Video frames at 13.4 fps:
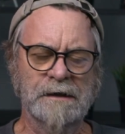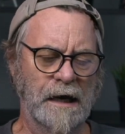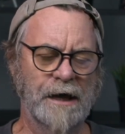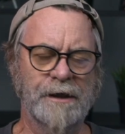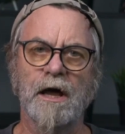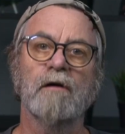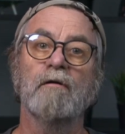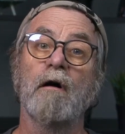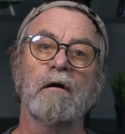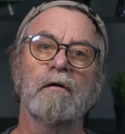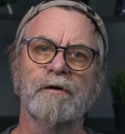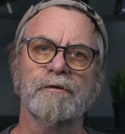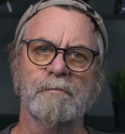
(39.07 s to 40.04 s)
And there
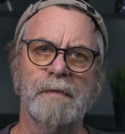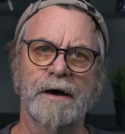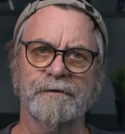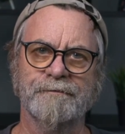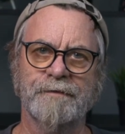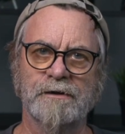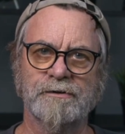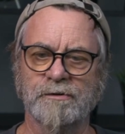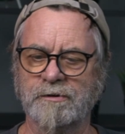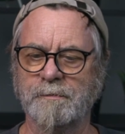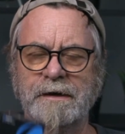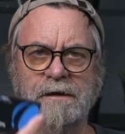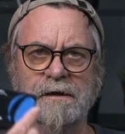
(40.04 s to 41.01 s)
are other
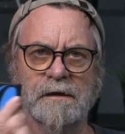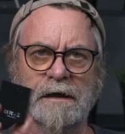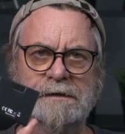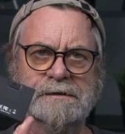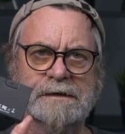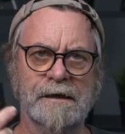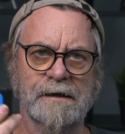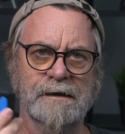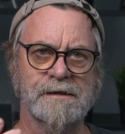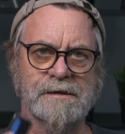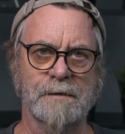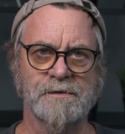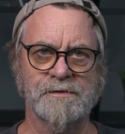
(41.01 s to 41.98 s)
manufacturers making exactly the
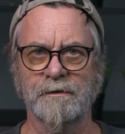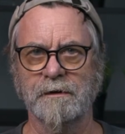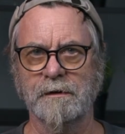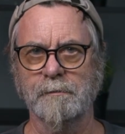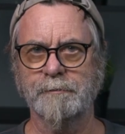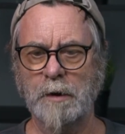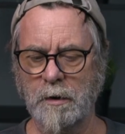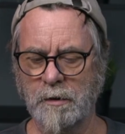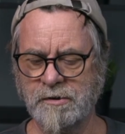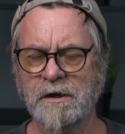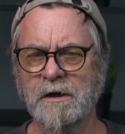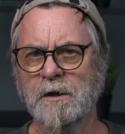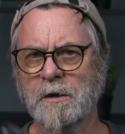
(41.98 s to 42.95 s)
same sort of little box.